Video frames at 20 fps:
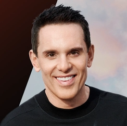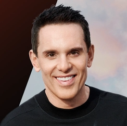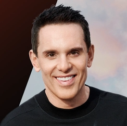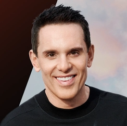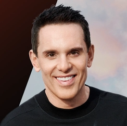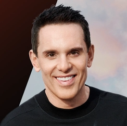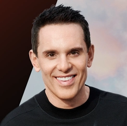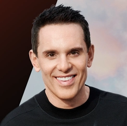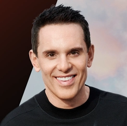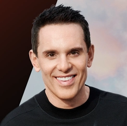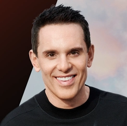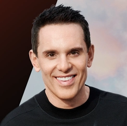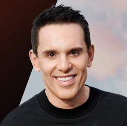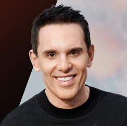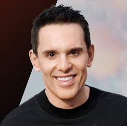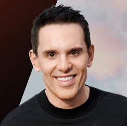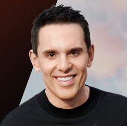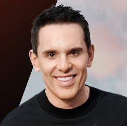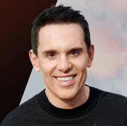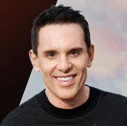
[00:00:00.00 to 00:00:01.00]

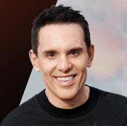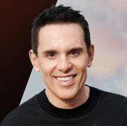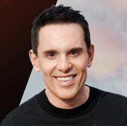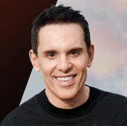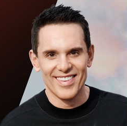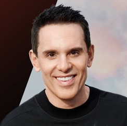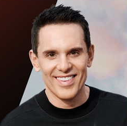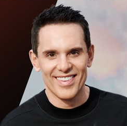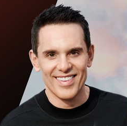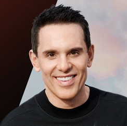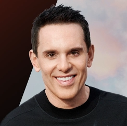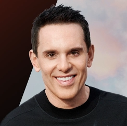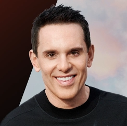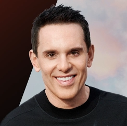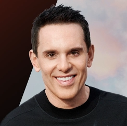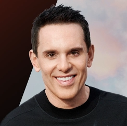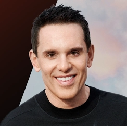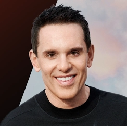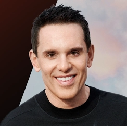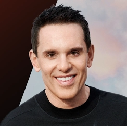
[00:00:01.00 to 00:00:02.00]

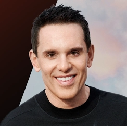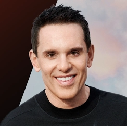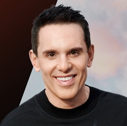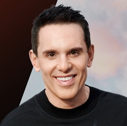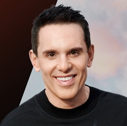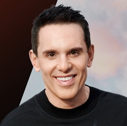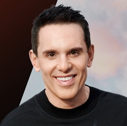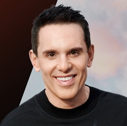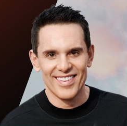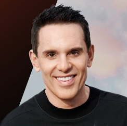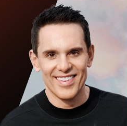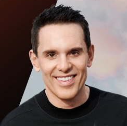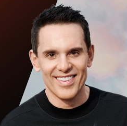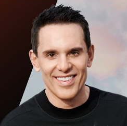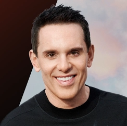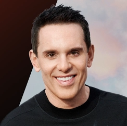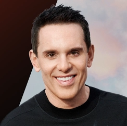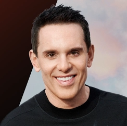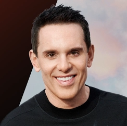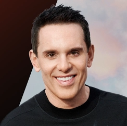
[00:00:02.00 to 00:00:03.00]

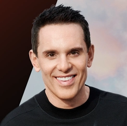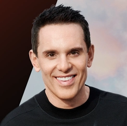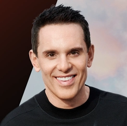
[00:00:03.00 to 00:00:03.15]
(no lip movement)